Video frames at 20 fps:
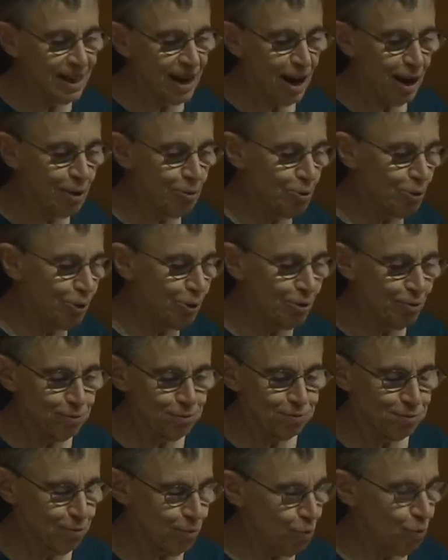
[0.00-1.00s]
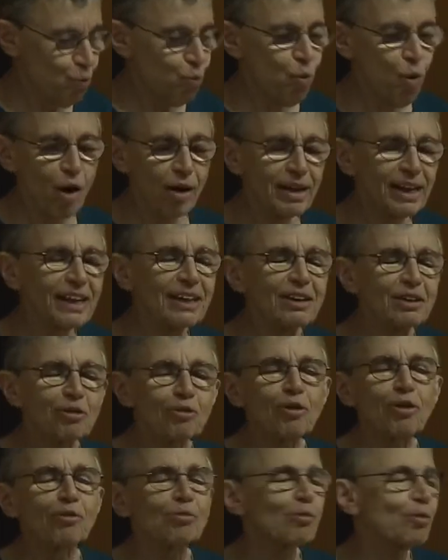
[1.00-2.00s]
and I were walking
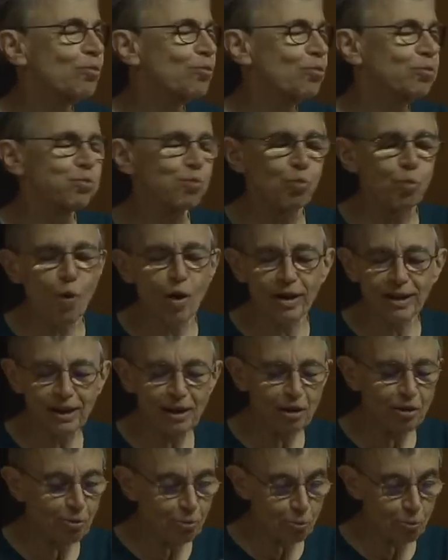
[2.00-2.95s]
across one of the